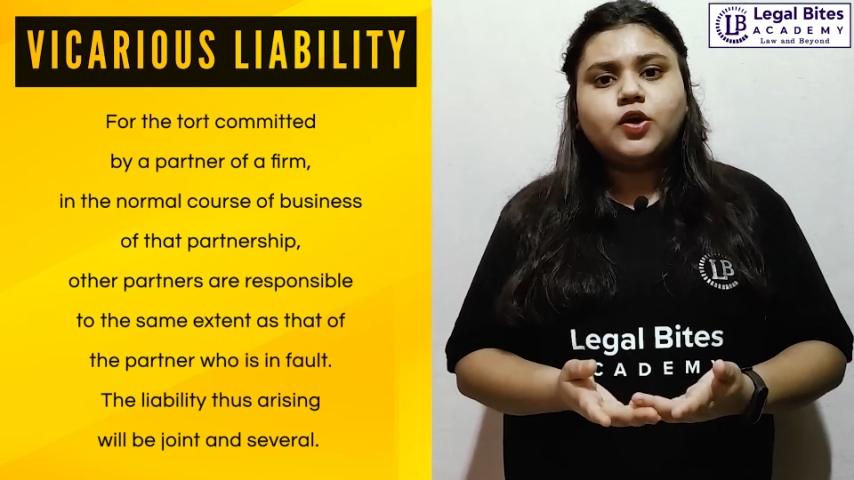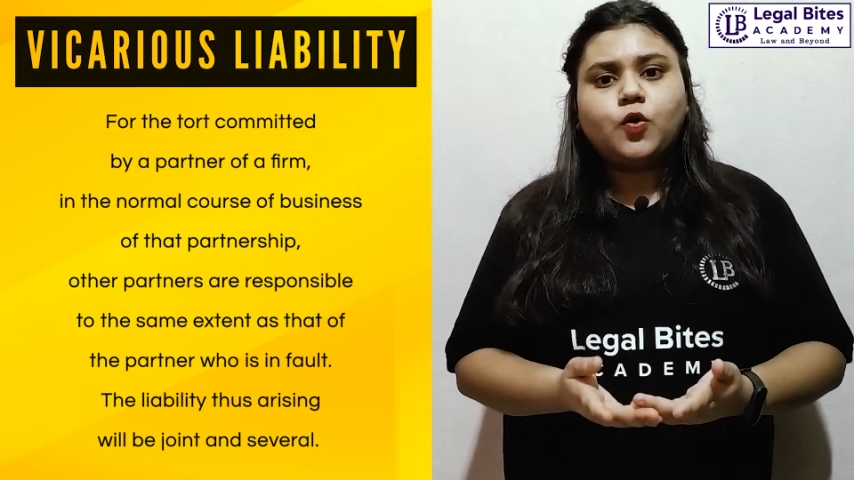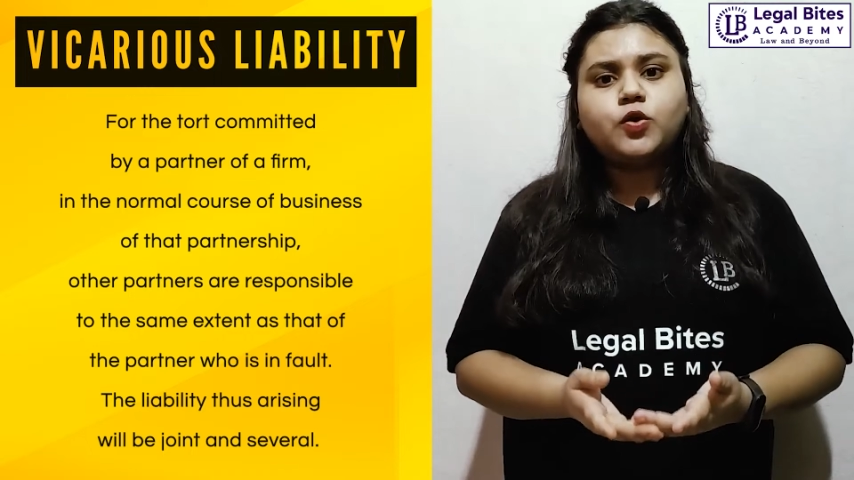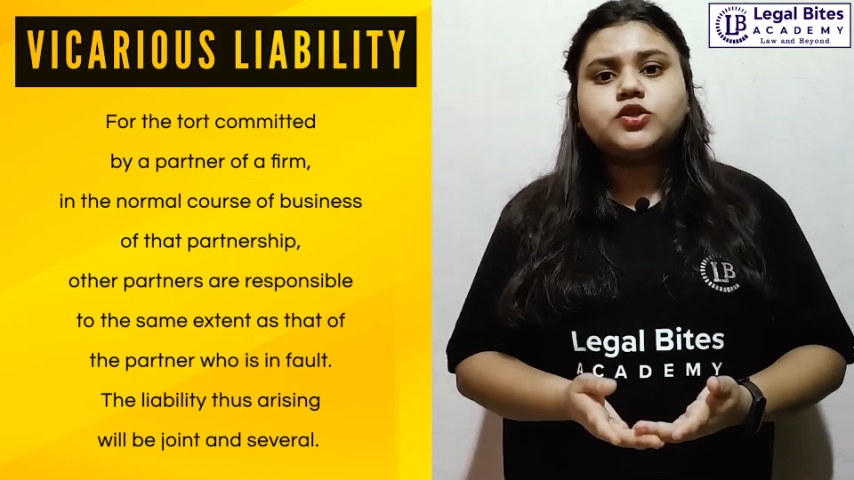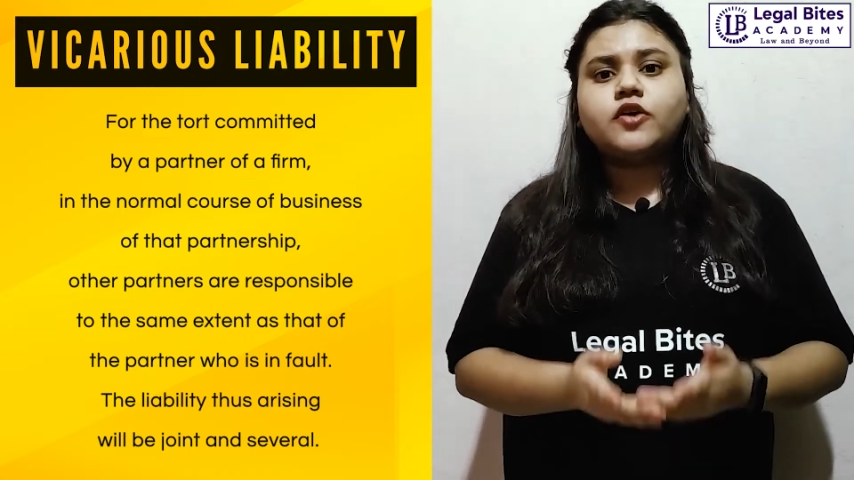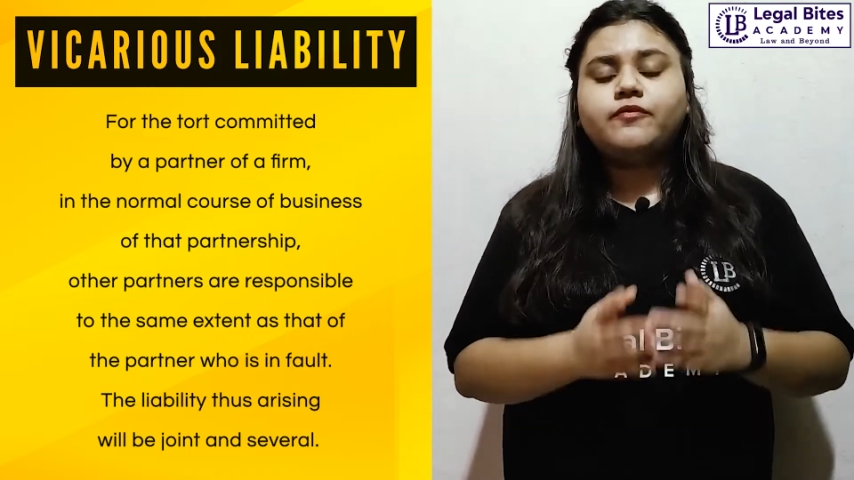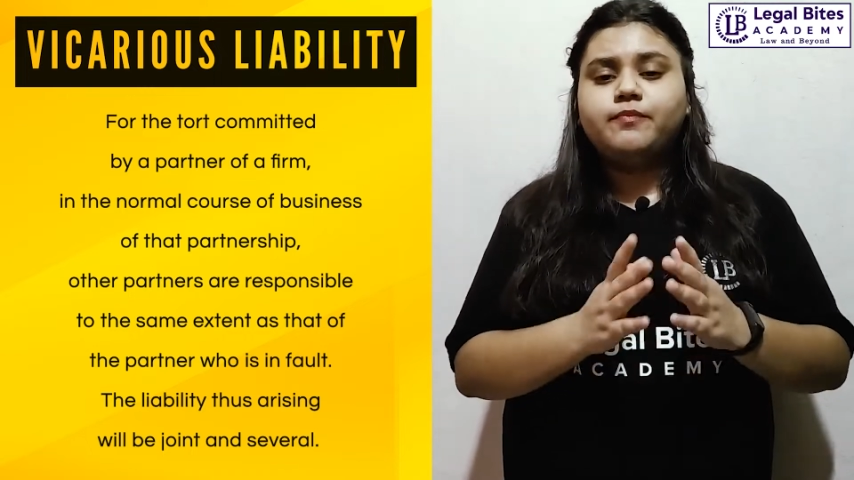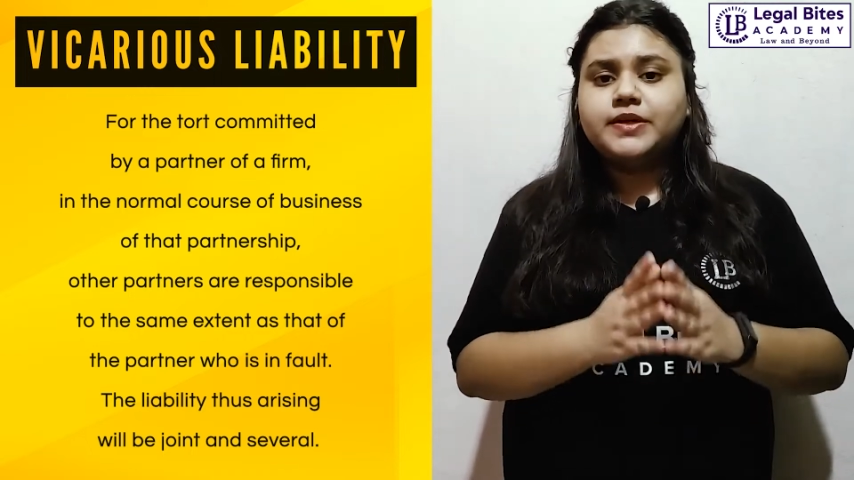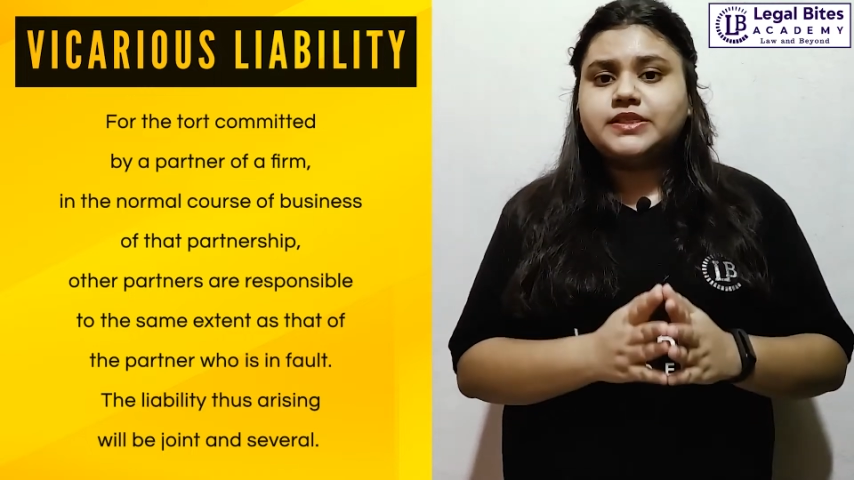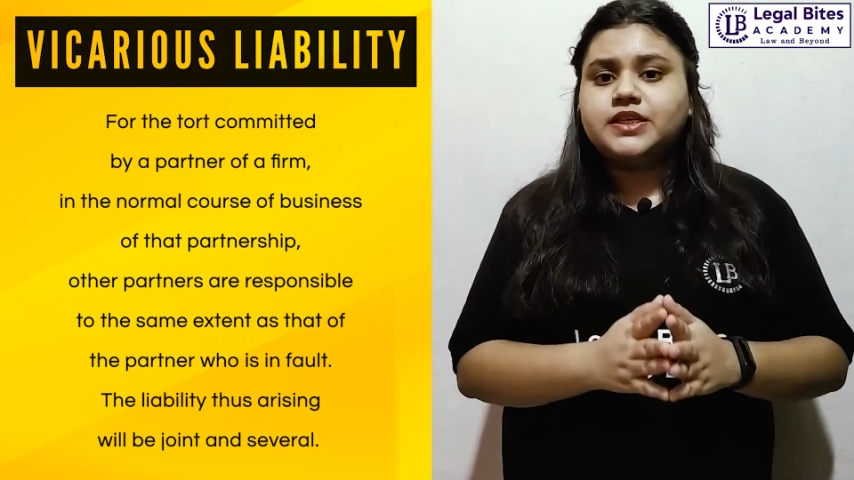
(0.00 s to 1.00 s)
course of
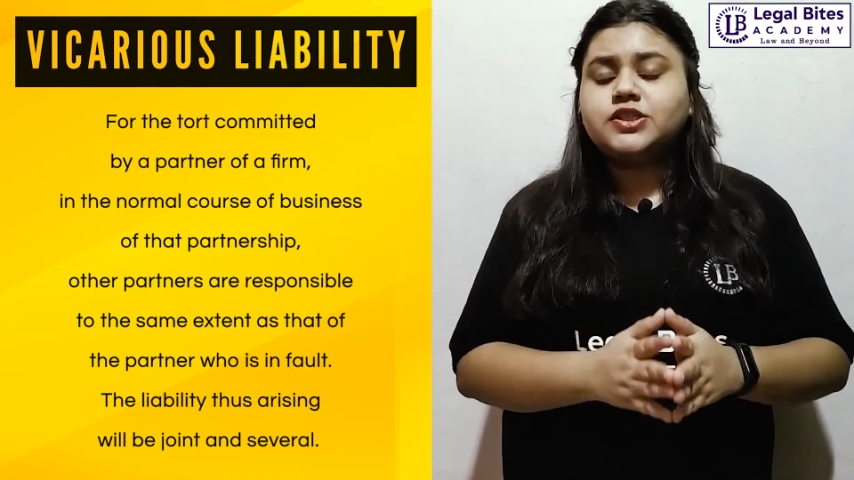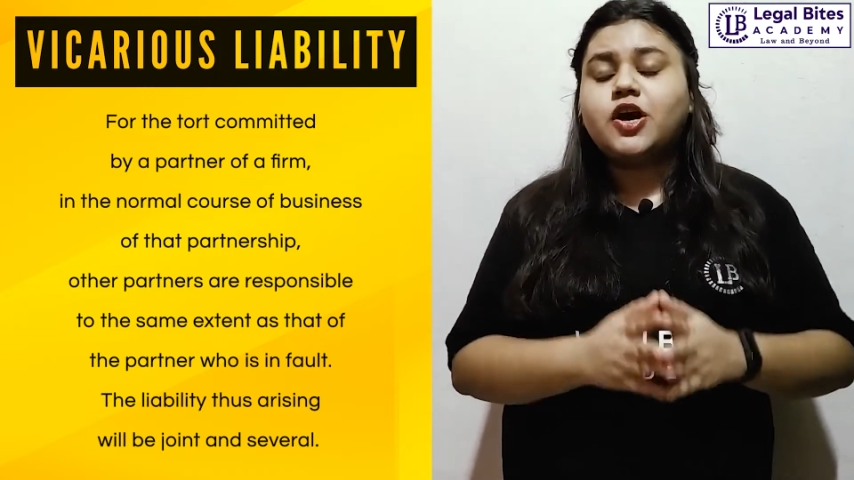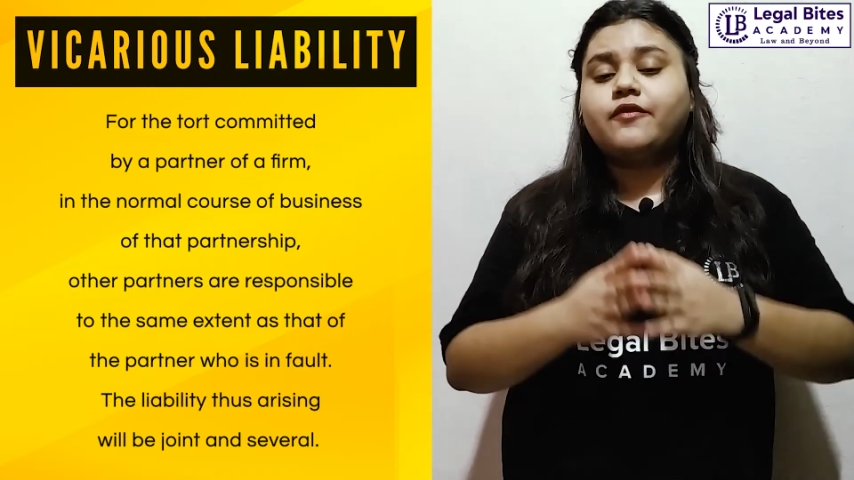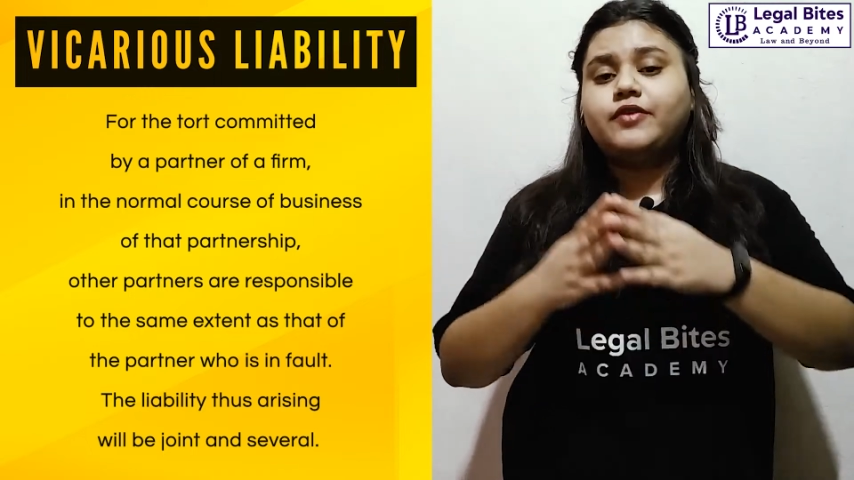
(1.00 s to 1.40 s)
business of